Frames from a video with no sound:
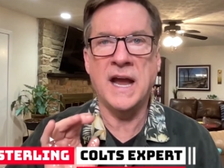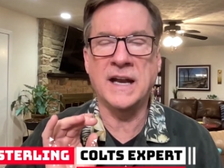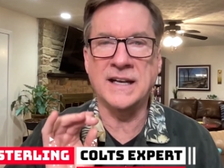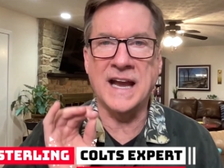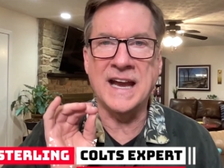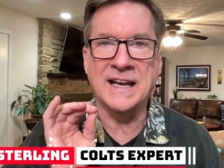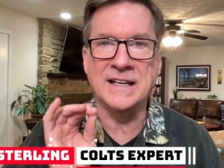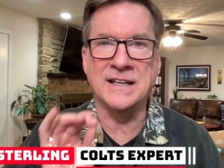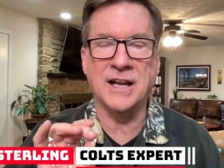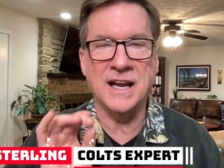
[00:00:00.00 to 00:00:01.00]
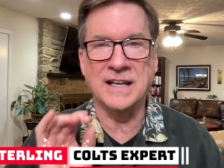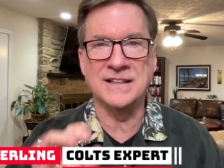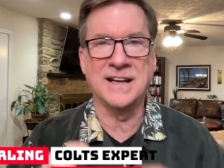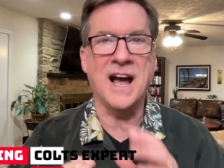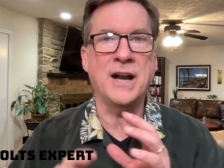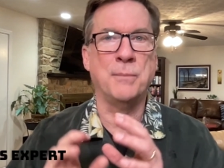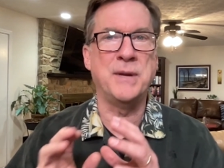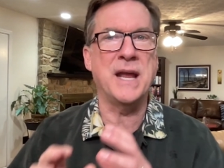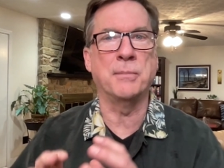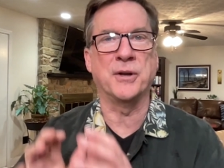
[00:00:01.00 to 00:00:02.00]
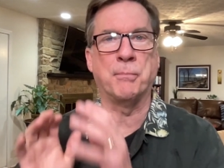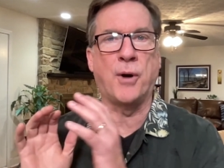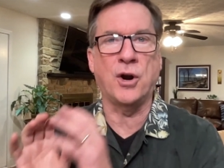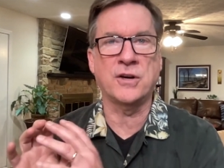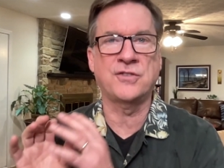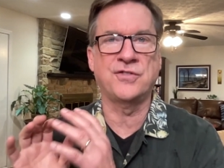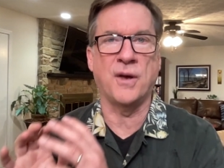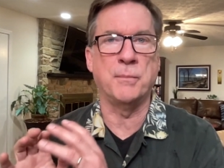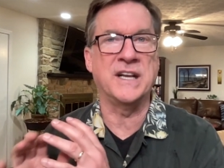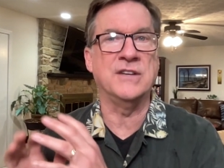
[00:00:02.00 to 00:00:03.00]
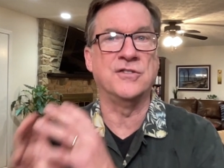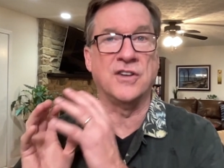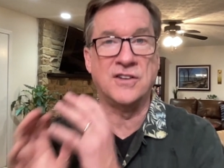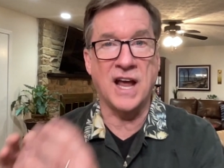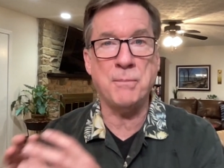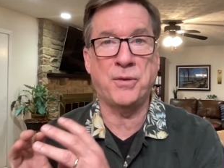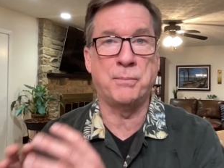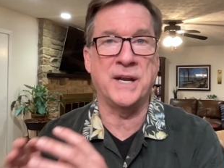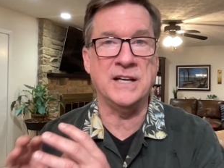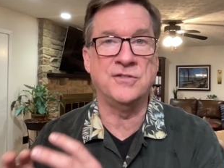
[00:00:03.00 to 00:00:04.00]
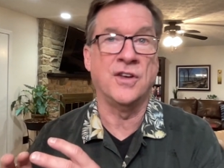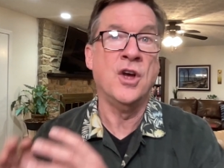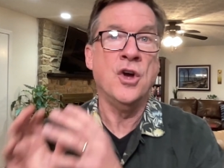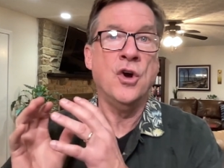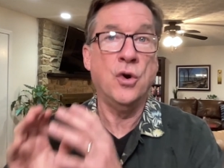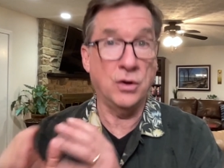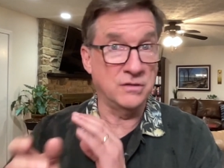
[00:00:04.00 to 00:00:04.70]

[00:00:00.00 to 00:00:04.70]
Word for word: and and and kind of be able to park somebody as a depth piece who,